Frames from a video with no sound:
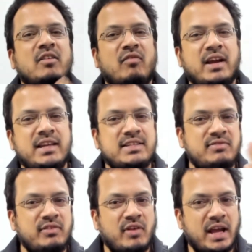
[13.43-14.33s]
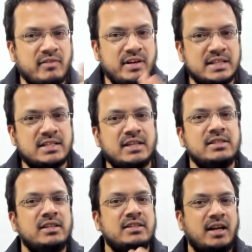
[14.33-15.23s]
why are we
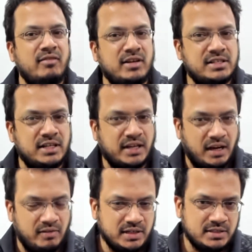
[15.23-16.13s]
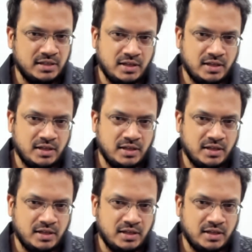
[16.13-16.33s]
discussing this headwinds and tailwinds?